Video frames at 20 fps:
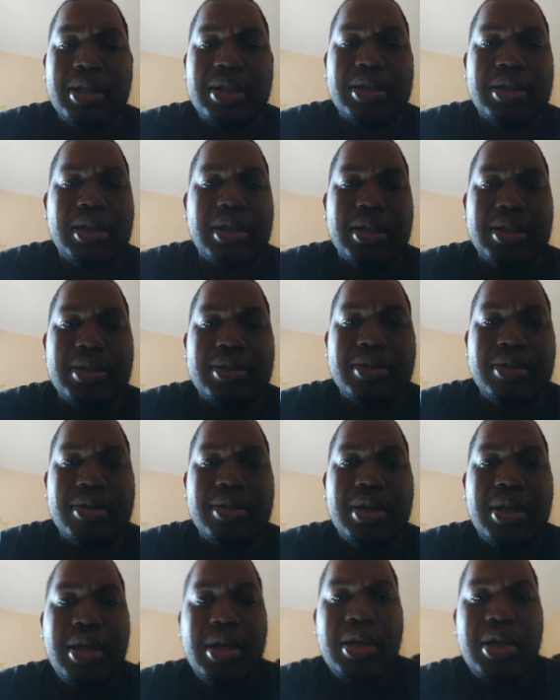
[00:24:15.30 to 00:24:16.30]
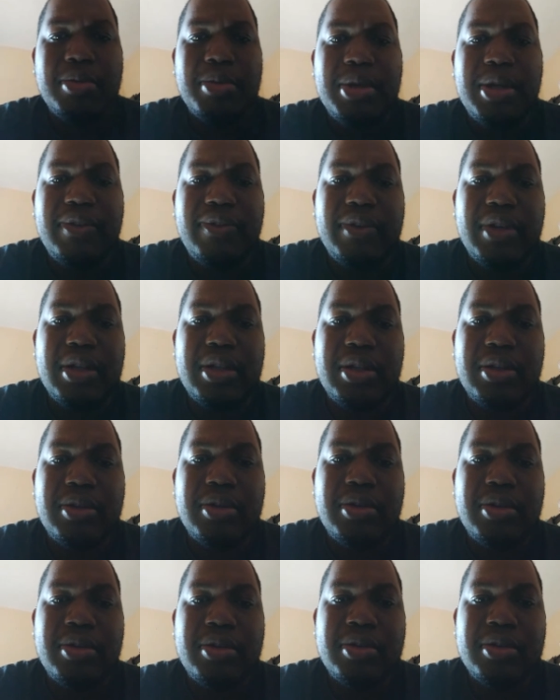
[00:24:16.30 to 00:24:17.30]
thing. So definitely
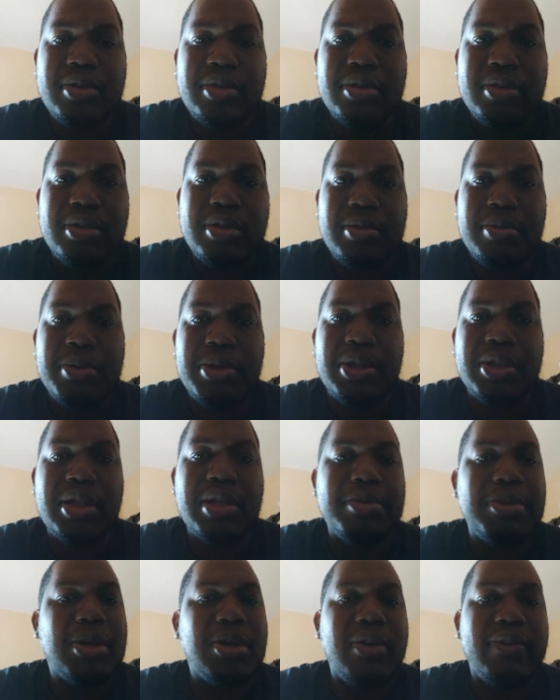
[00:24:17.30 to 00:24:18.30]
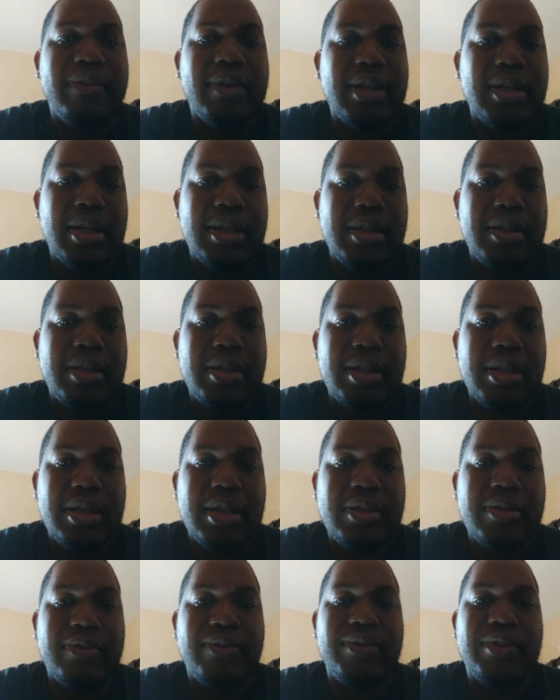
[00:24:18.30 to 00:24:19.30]
go. I don't think we cover that in
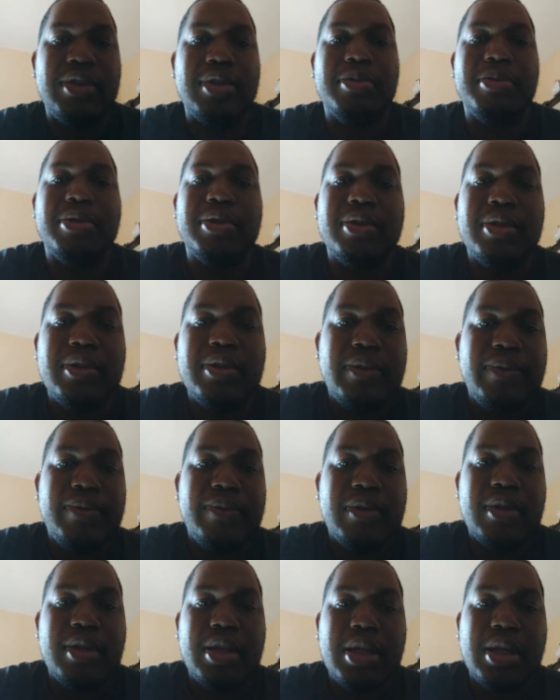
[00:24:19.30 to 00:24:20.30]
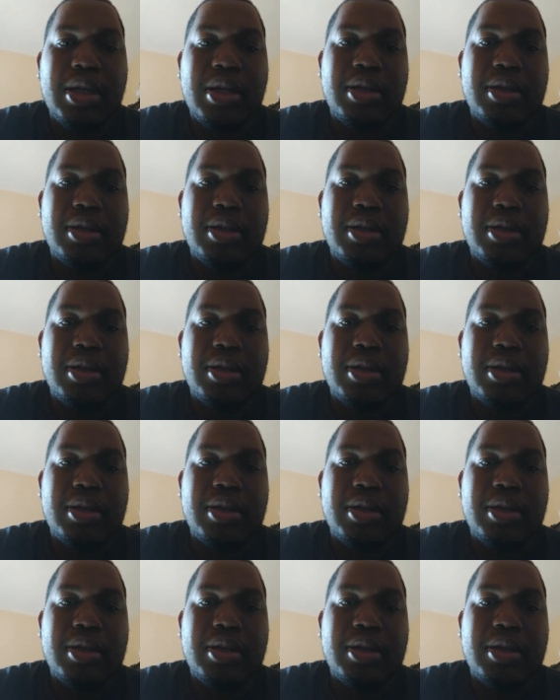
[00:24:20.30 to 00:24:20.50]
no video, but yeah,